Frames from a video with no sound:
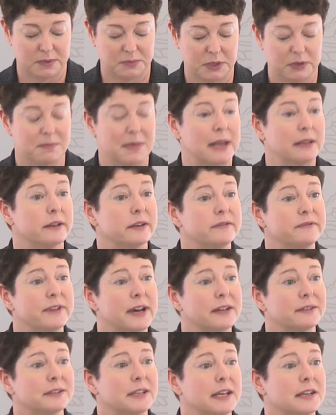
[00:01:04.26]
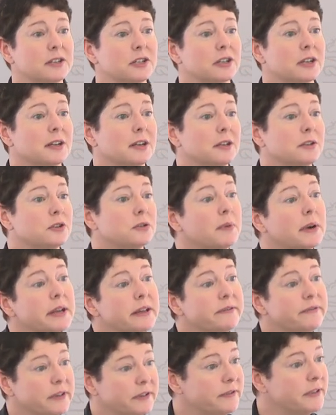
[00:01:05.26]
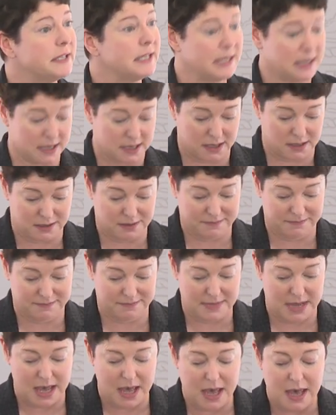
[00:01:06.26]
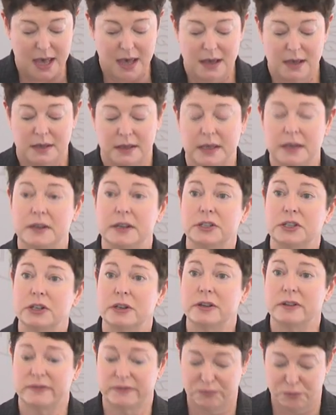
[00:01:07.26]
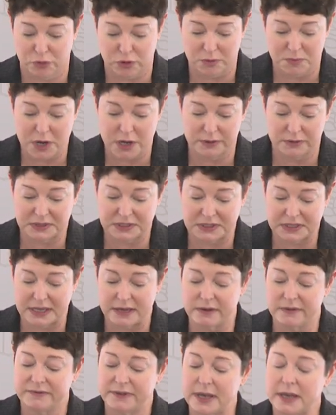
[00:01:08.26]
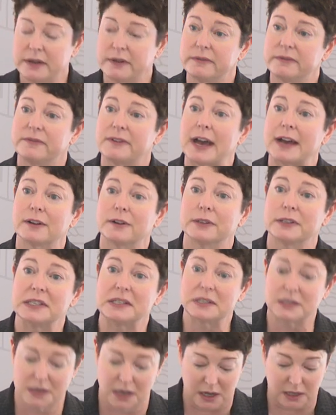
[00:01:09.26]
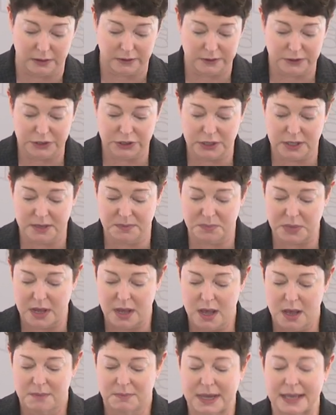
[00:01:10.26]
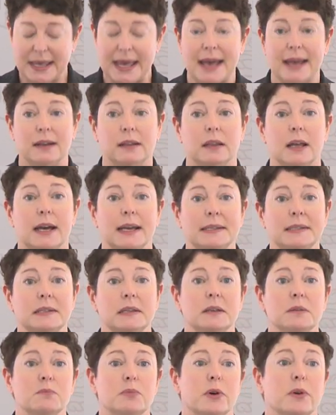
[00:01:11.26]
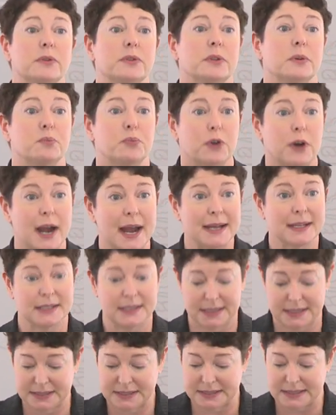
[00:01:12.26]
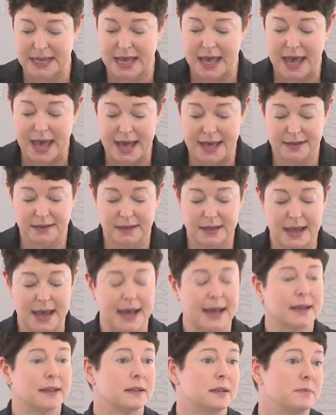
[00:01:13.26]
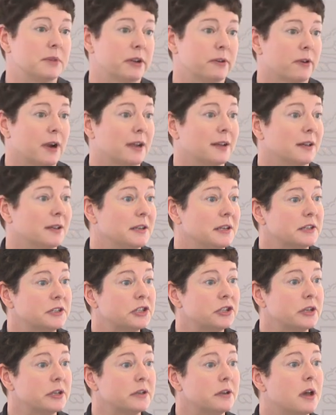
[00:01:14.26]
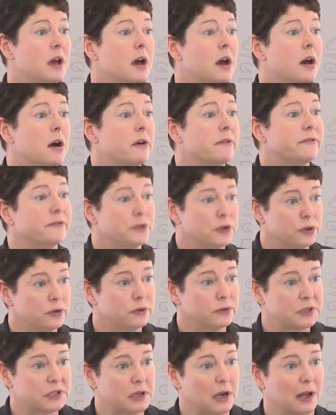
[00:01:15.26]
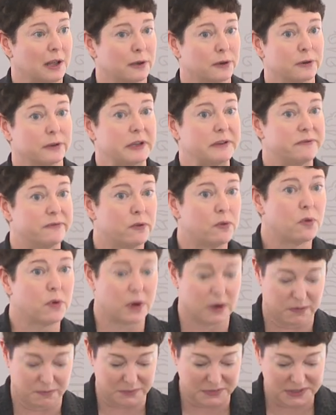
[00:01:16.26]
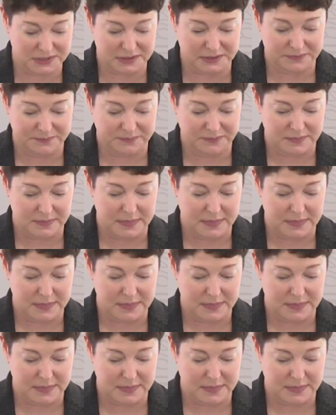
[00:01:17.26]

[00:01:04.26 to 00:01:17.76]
W. Mellon Foundation in 2015. The initiative promotes innovative faculty scholarship by catalyzing both the practice and the academic recognition of new scholarly forms.